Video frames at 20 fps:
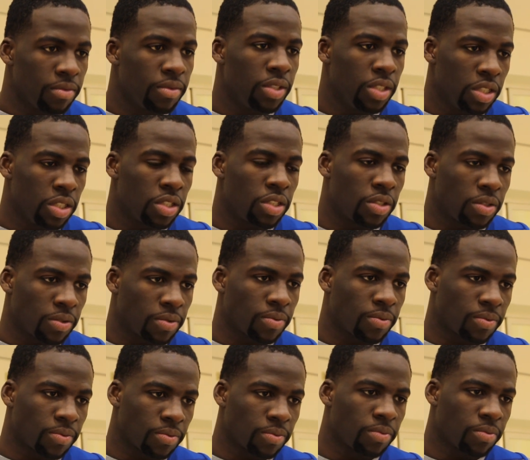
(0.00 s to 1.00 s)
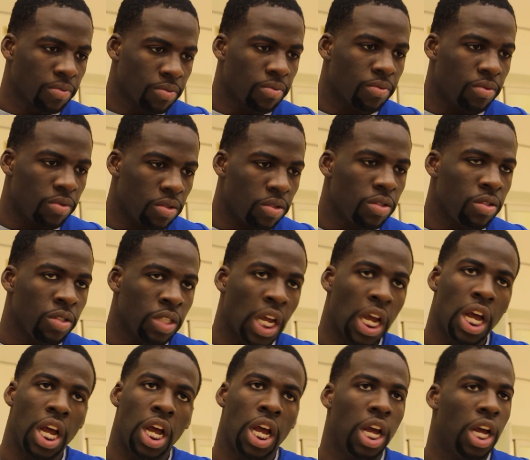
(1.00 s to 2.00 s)
knocks it with he down in the game
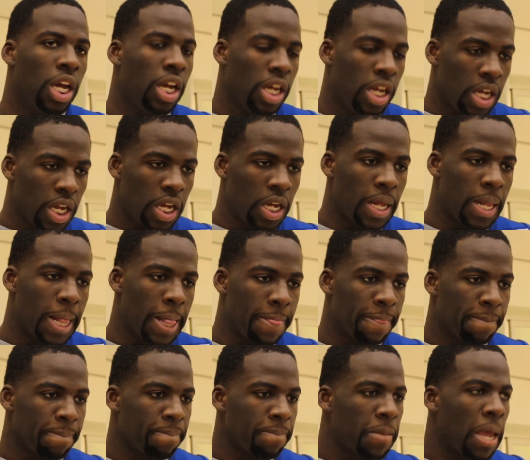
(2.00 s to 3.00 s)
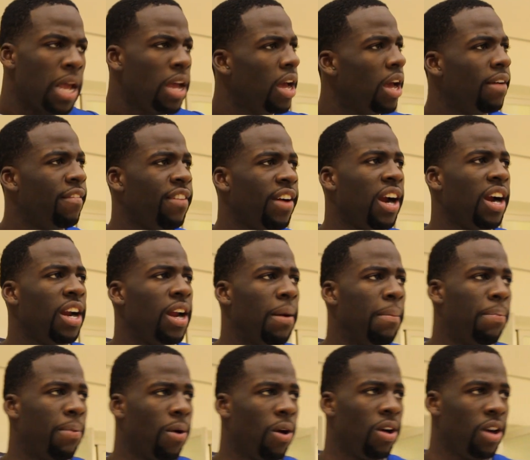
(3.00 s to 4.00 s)
two. How important is that stuff? Very
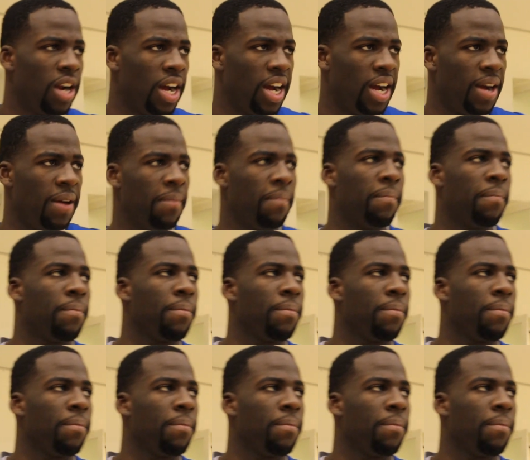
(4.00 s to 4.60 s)
important. Um,